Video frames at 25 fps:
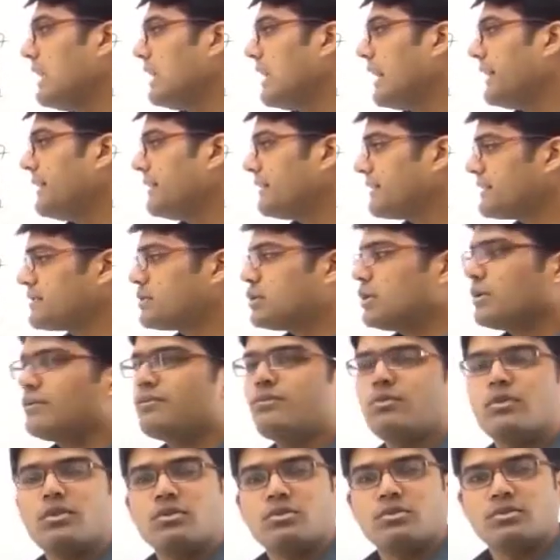I trust you
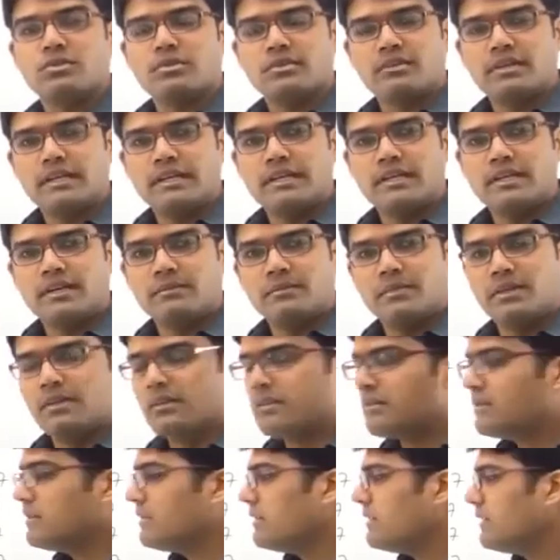have followed right I mean
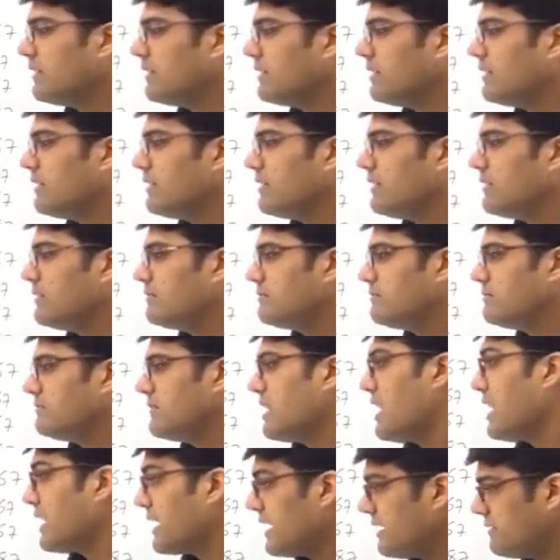
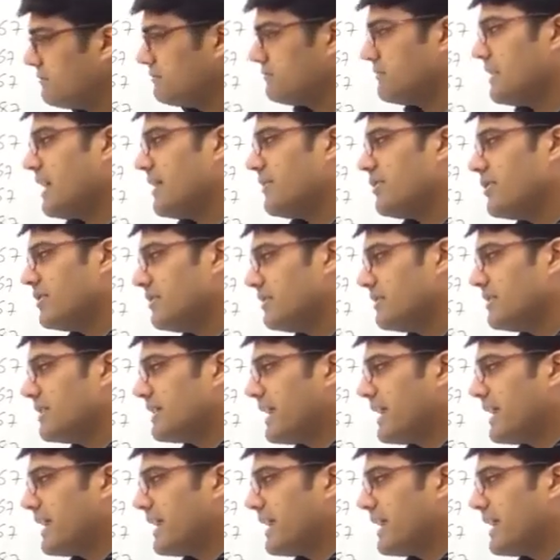again I've